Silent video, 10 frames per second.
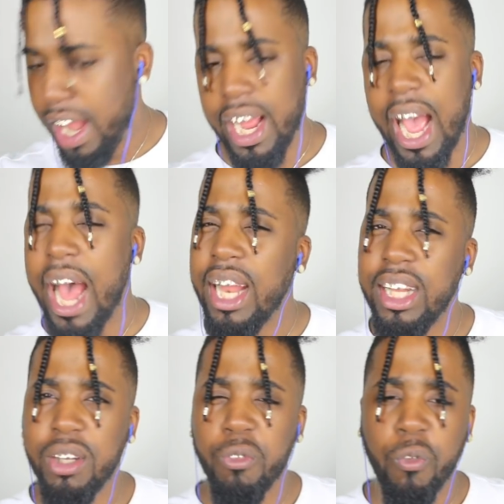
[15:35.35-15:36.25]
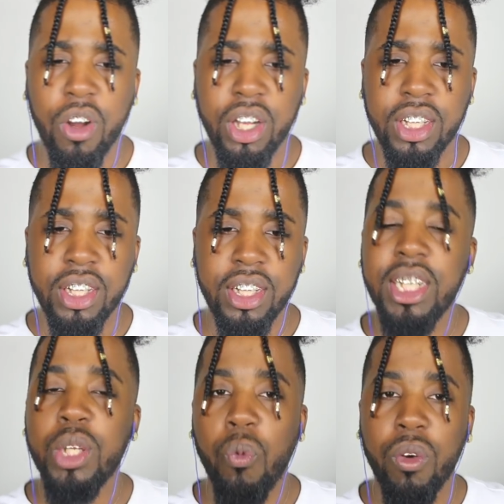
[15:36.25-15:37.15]
Like, I didn't want to just,
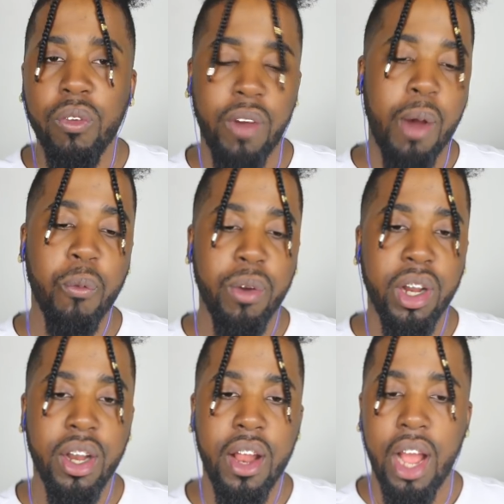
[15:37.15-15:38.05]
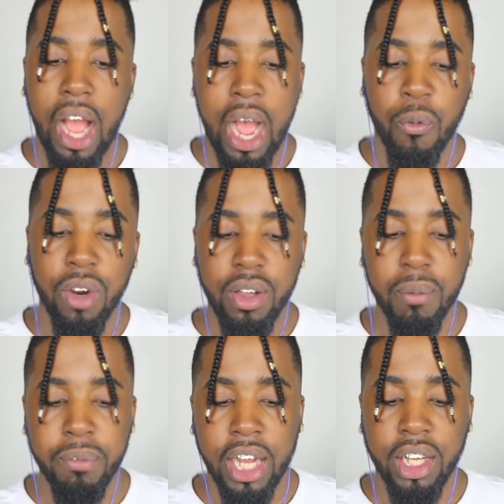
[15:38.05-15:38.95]
I'm weird. I wanted
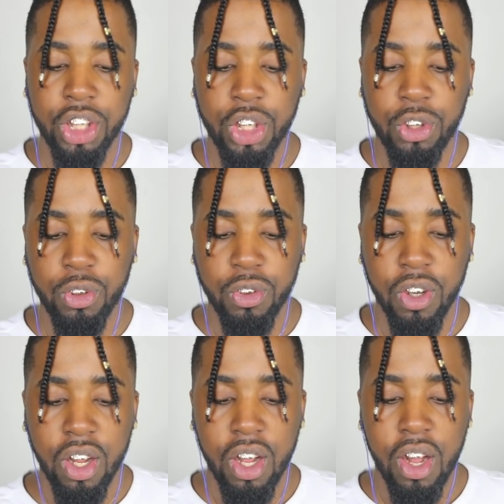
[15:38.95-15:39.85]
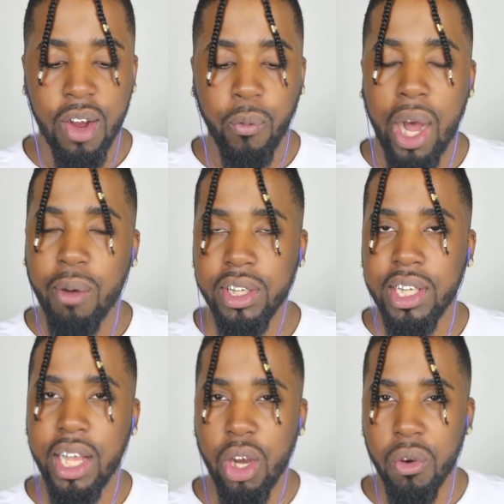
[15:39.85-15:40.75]
to buy this shoe while I
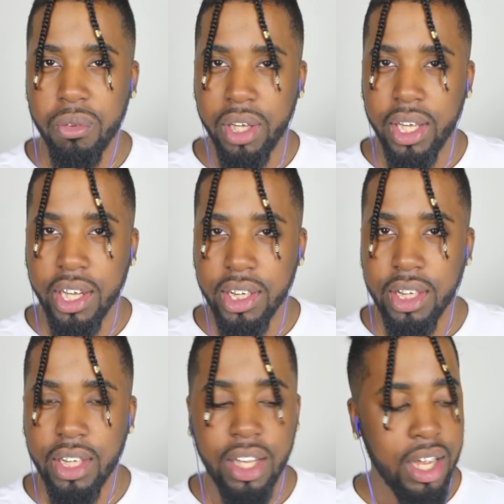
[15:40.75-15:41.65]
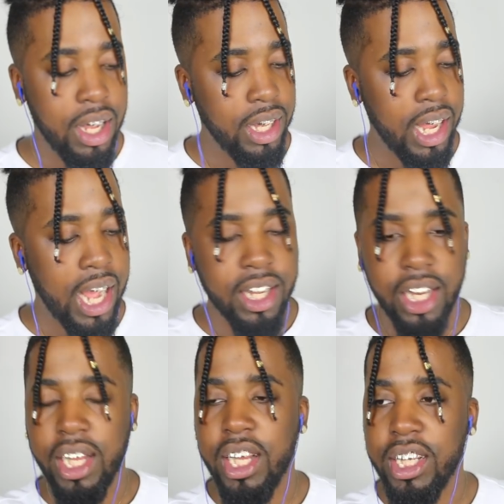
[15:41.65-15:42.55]
was, like, on vacation. Like, I
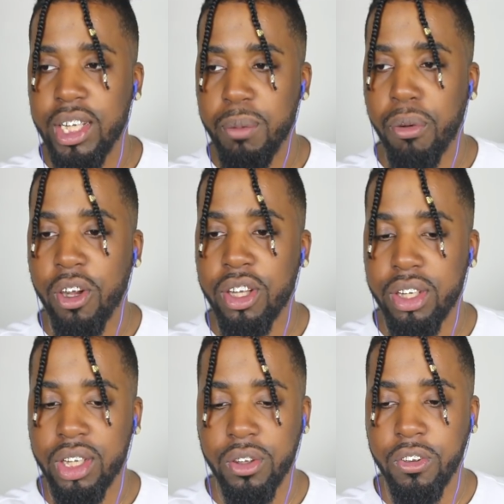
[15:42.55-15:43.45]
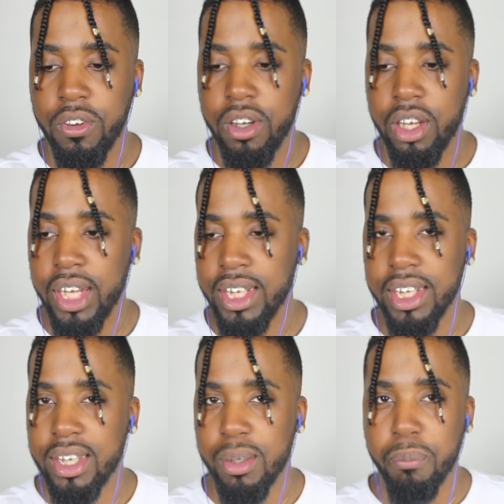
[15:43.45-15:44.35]
could have easily bought this shoe and
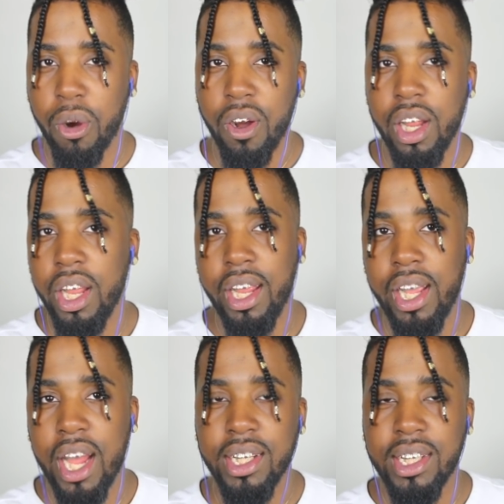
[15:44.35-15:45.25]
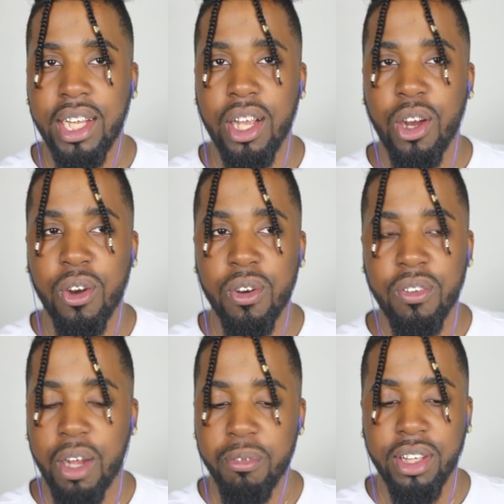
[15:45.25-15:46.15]
just bought it and got it sent
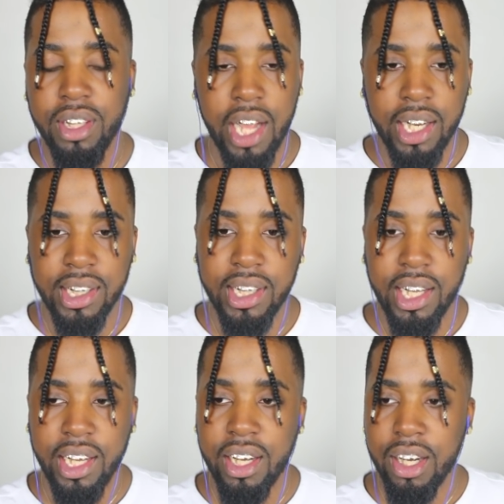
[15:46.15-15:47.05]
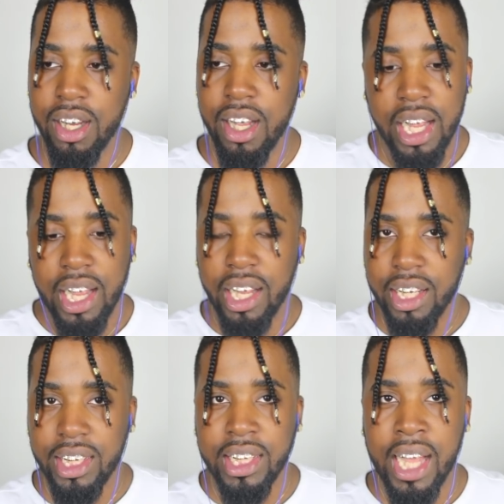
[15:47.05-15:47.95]
home. I mean, got it sent here
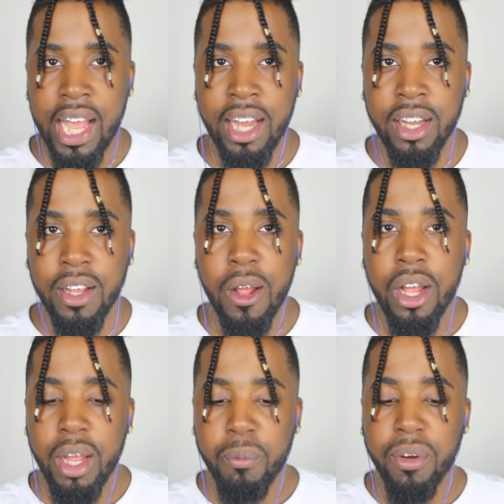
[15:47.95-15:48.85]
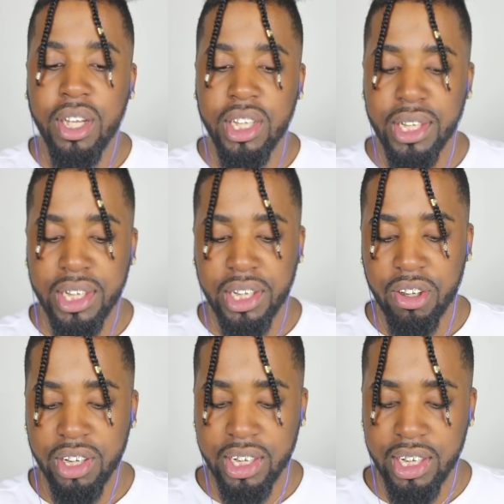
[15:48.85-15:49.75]
and just had it. But it's just
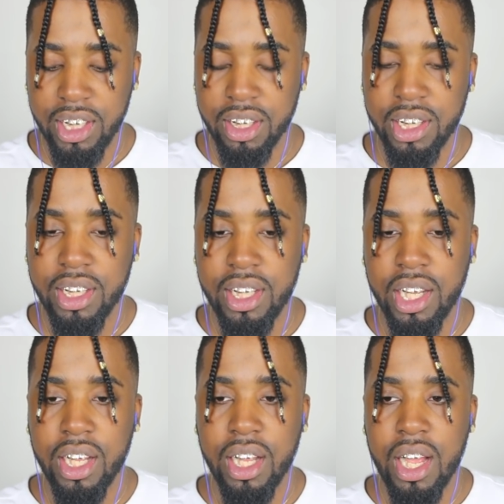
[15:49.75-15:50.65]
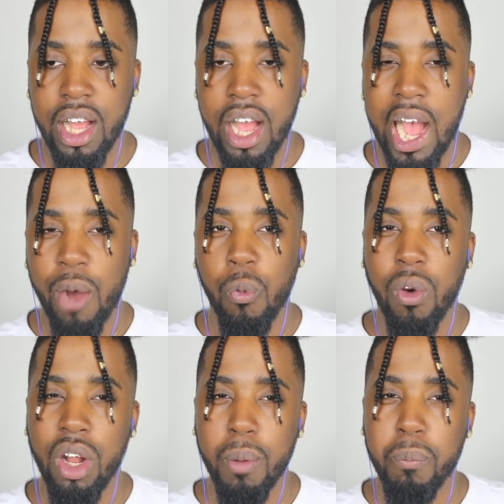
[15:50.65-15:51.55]
certain sneakers that I
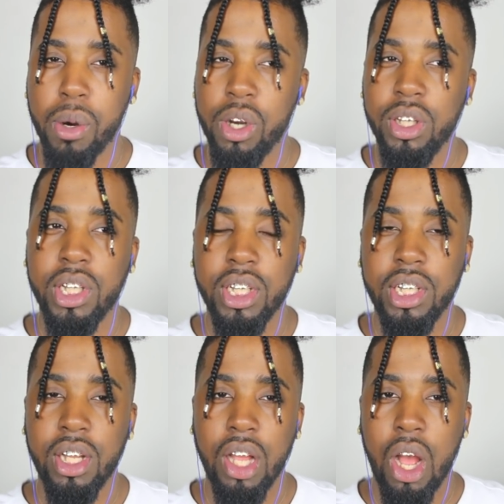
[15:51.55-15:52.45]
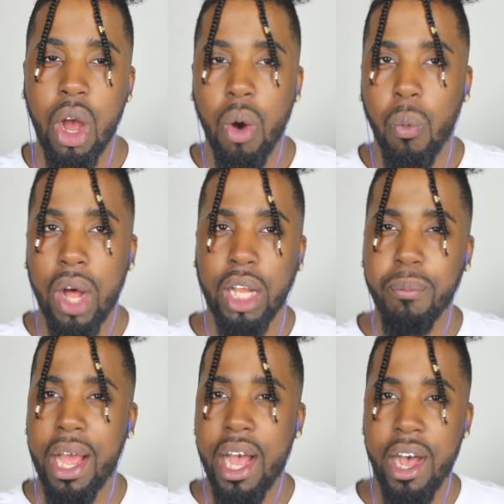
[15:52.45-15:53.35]
want to purchase while
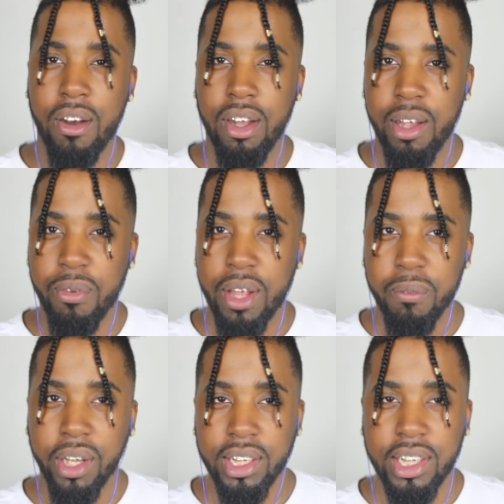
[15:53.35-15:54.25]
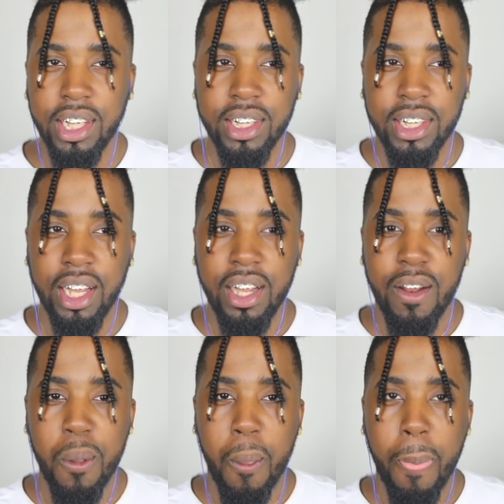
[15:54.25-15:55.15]
I'm out, if that makes sense.
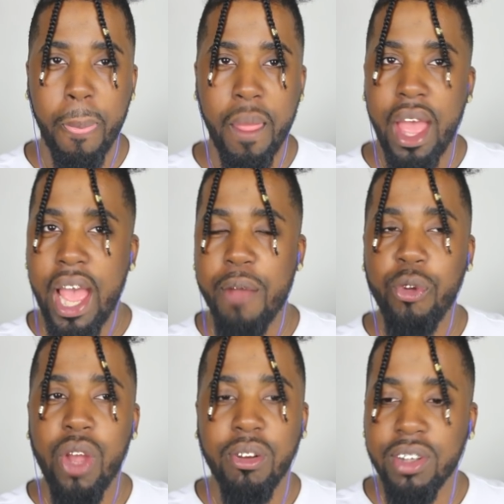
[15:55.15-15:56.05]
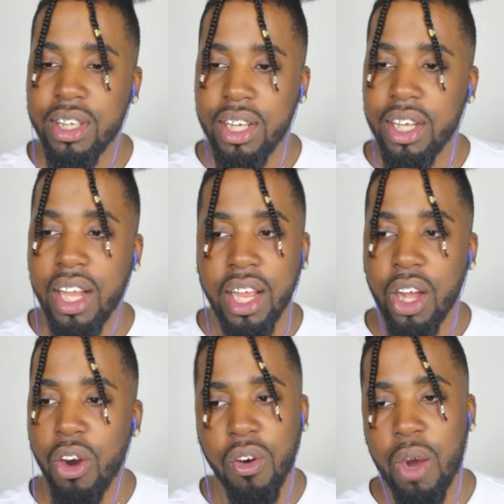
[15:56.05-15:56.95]
Like, have you ever said,
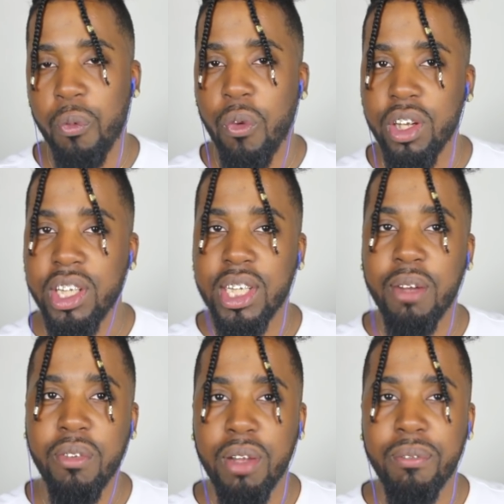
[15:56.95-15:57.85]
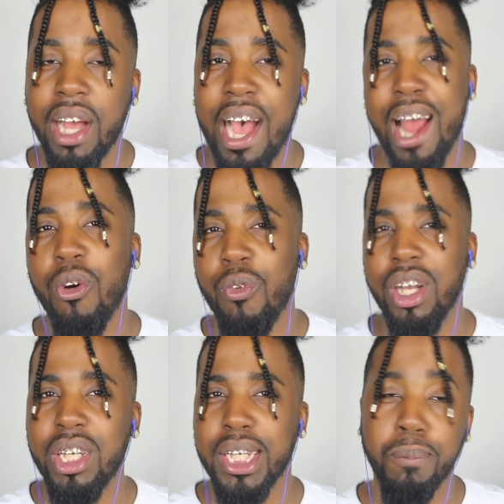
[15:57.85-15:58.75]
like, oh, I want something, but I don't
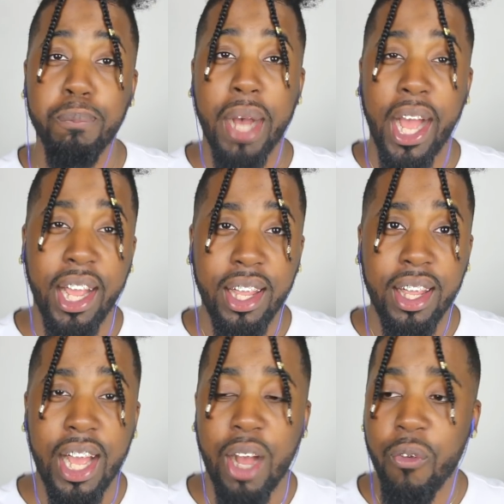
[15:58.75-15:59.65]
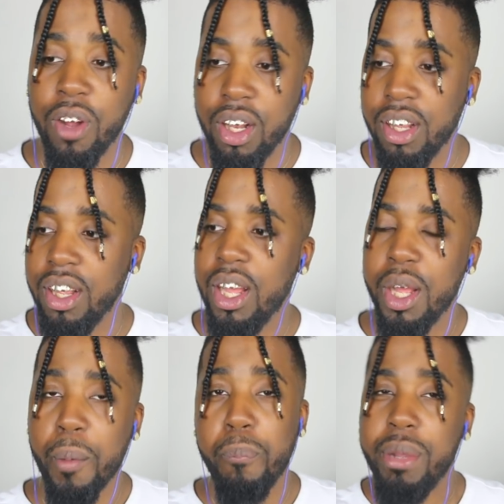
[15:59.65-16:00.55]
want to just buy it. I want to
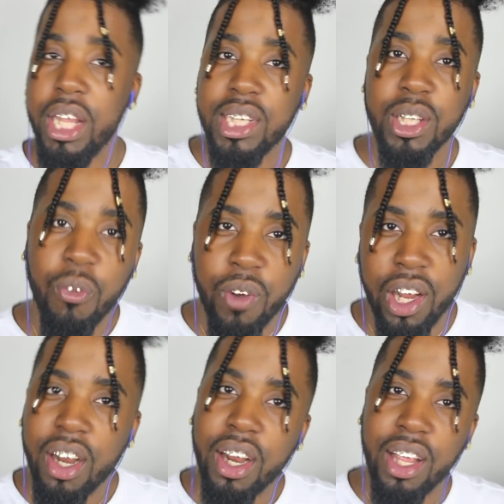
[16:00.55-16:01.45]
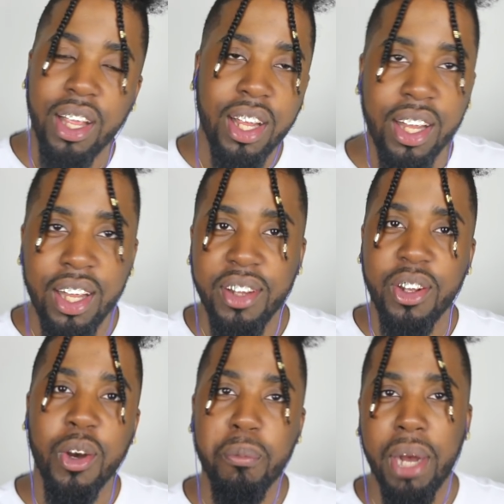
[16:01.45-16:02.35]
be somewhere and,
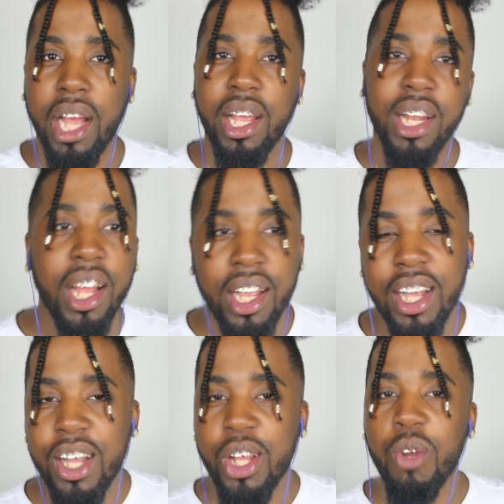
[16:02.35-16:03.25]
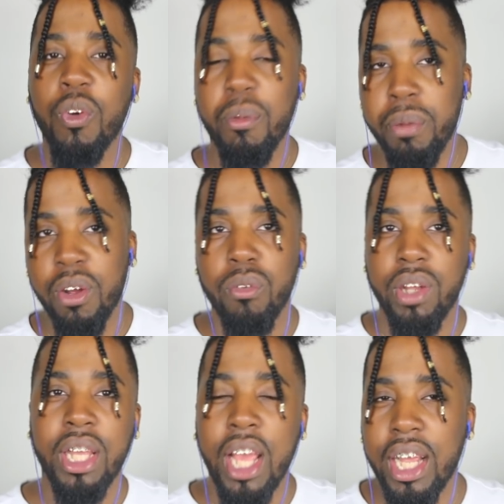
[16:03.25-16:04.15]
you know, buy it. Like, you want on
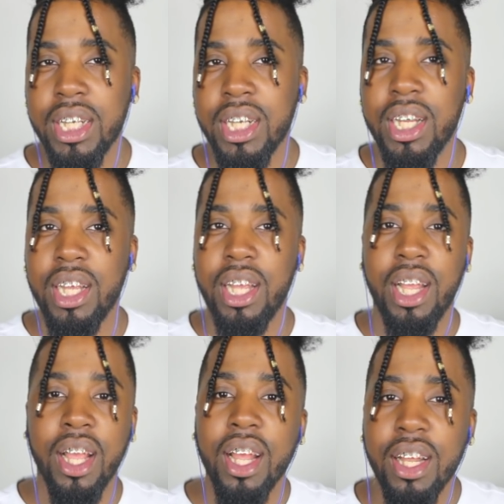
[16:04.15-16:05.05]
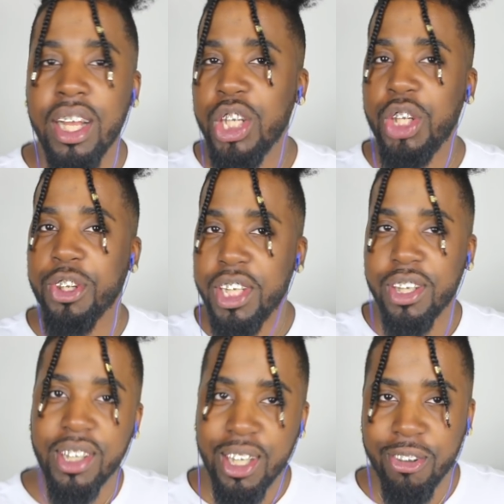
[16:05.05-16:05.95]
vacation and
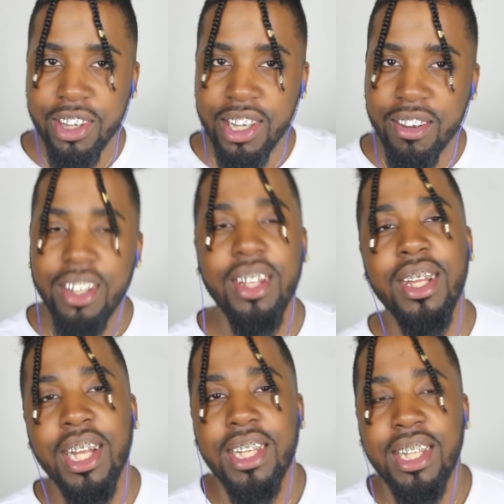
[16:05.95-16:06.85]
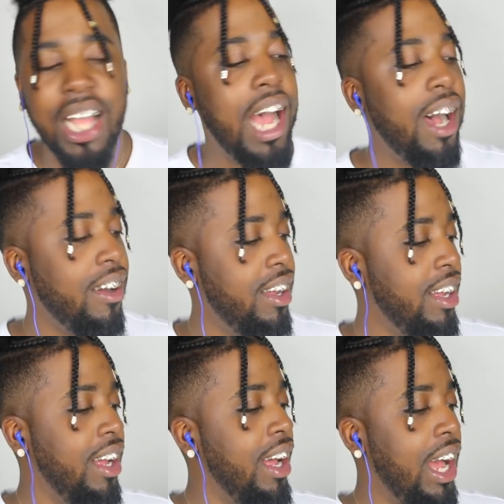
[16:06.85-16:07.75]
treat yourself to something. That's how
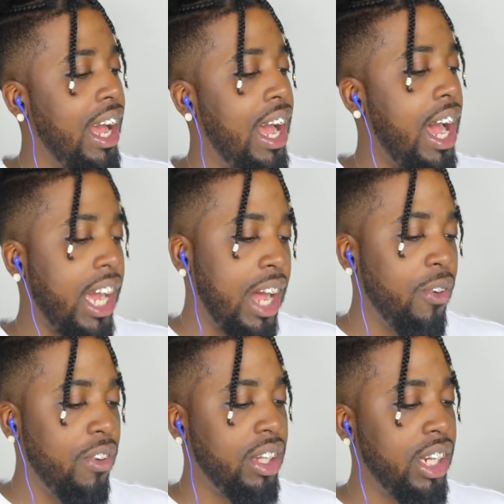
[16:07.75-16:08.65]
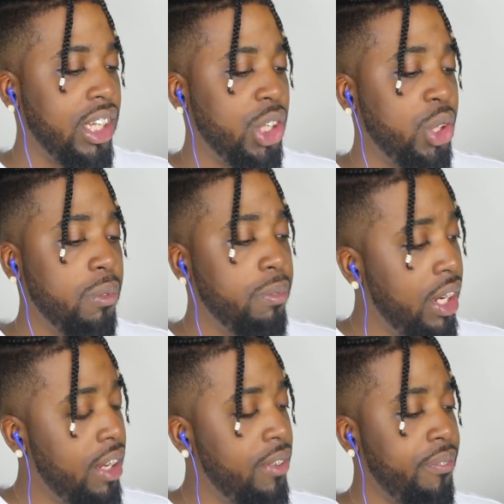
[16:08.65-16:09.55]
I kind of want to get the shoe.
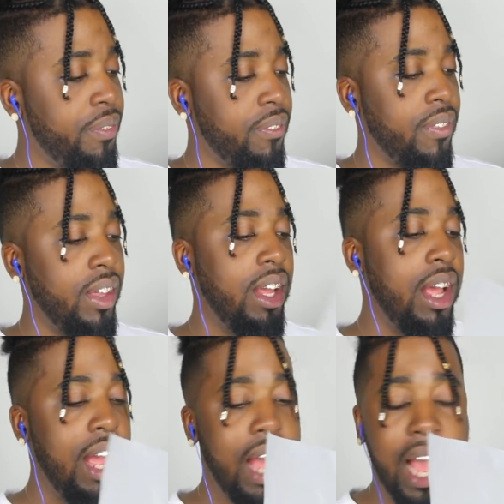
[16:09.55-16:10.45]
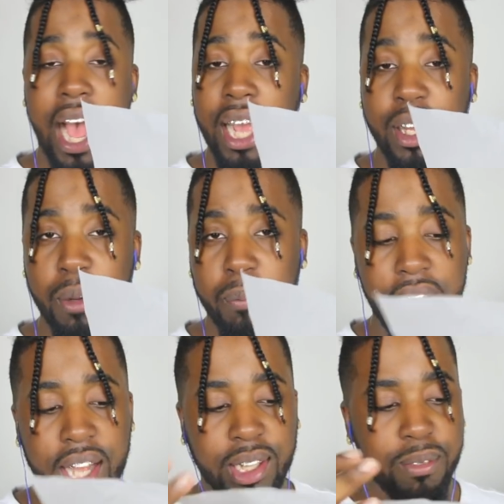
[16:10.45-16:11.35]
But I couldn't
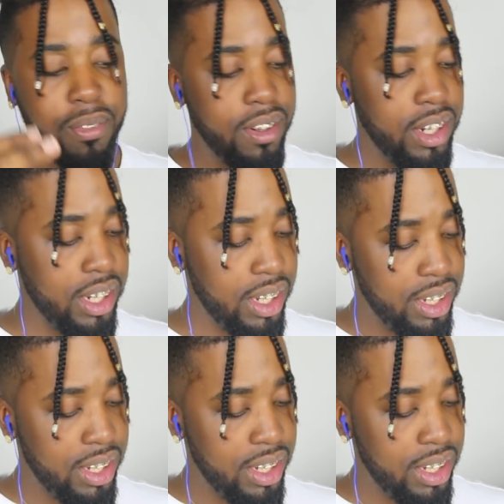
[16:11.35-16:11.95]
pass up on it.